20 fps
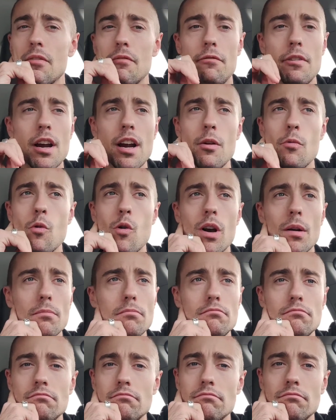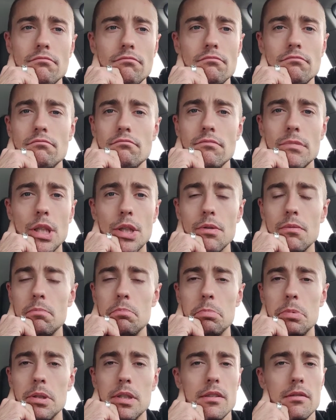very warm.
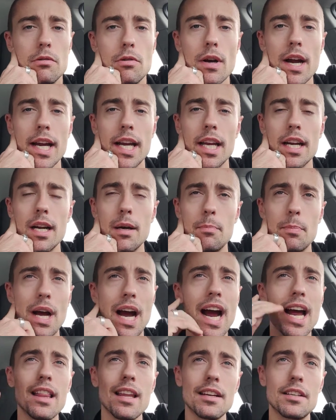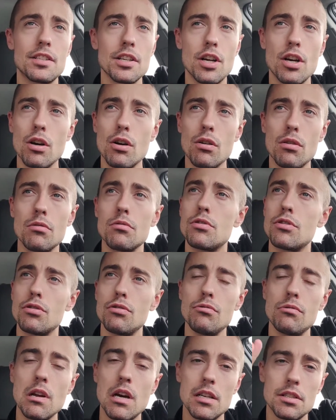You, you crank it up. I like to go
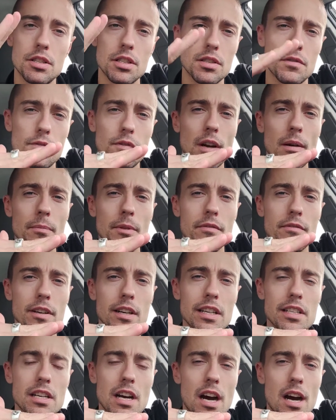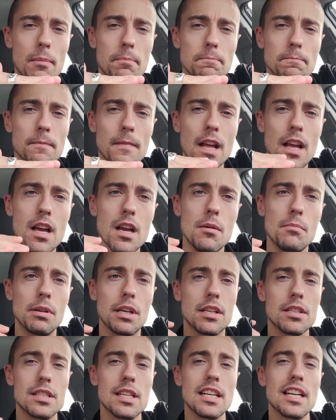two notches from the very top
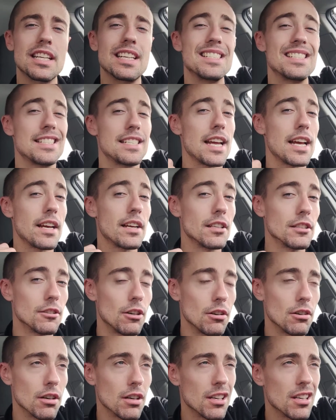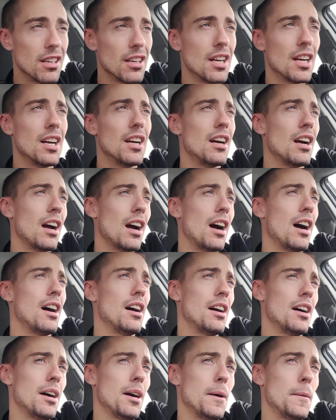because then I can stay in longer.
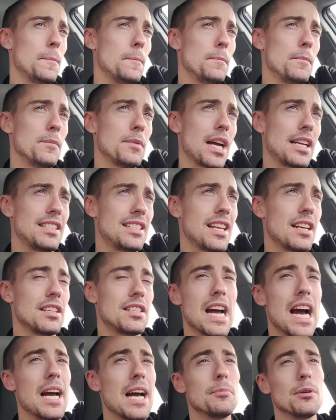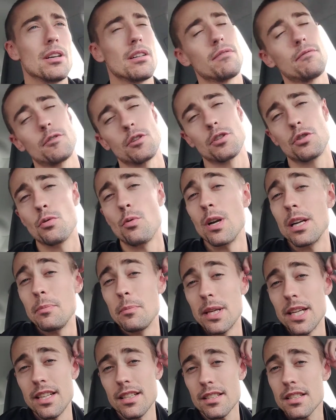Uh, I set a timer for 20
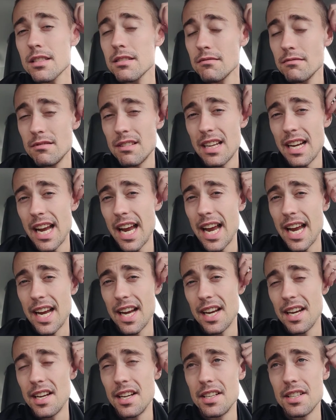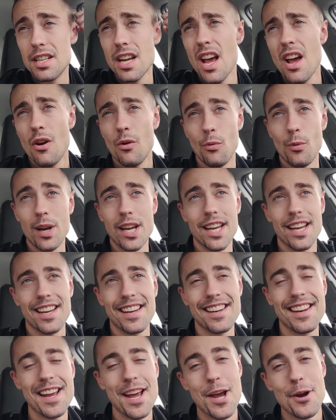minutes, and
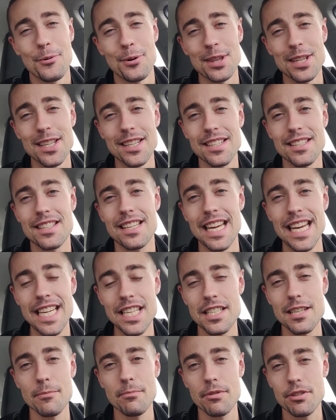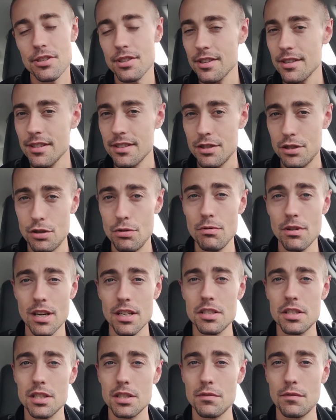when when the heat temperature is two
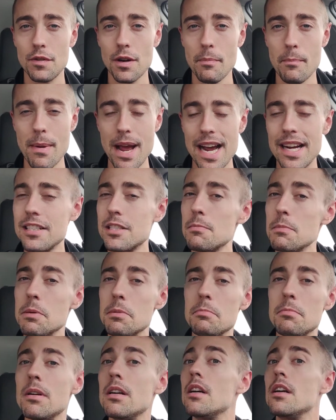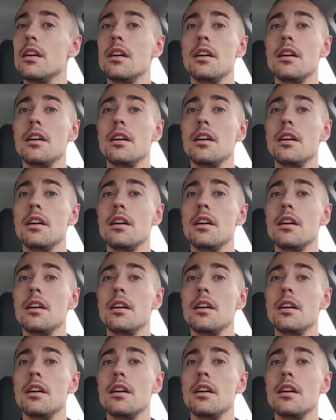notches from maximum,